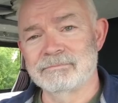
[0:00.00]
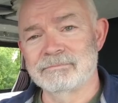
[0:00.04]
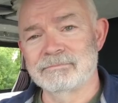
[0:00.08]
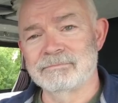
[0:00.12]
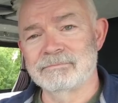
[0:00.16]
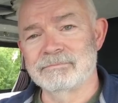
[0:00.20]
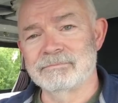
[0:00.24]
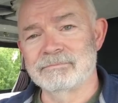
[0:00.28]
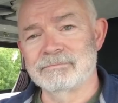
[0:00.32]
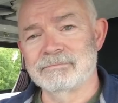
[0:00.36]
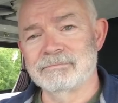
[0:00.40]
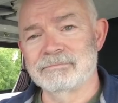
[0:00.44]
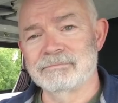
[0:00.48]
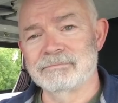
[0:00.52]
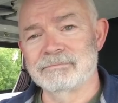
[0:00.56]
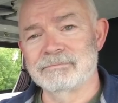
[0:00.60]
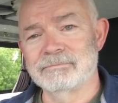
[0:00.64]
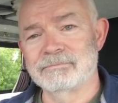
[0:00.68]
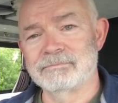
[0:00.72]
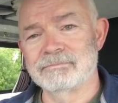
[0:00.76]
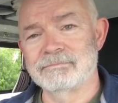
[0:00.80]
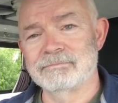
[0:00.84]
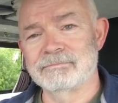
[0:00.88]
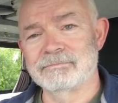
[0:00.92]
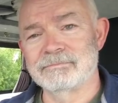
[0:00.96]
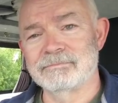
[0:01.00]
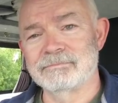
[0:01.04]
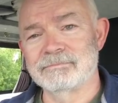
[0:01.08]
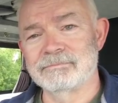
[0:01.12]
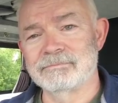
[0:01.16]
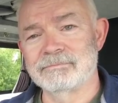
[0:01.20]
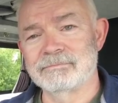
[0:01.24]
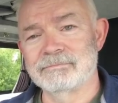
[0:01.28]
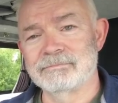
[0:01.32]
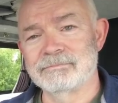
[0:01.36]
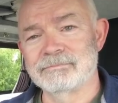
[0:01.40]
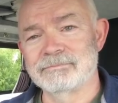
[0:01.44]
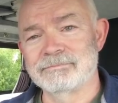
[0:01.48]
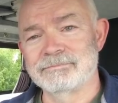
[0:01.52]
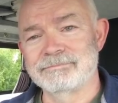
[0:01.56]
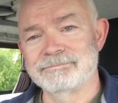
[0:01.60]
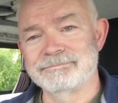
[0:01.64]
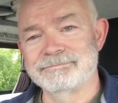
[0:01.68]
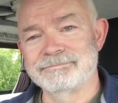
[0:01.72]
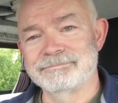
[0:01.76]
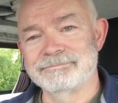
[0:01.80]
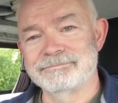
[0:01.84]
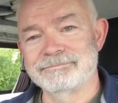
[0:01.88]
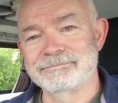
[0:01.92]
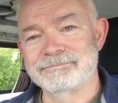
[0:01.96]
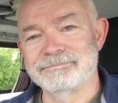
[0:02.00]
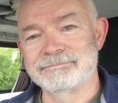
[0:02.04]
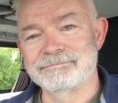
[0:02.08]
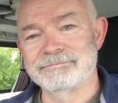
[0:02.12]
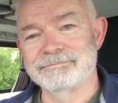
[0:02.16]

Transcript: No words are spoken by the person on screen.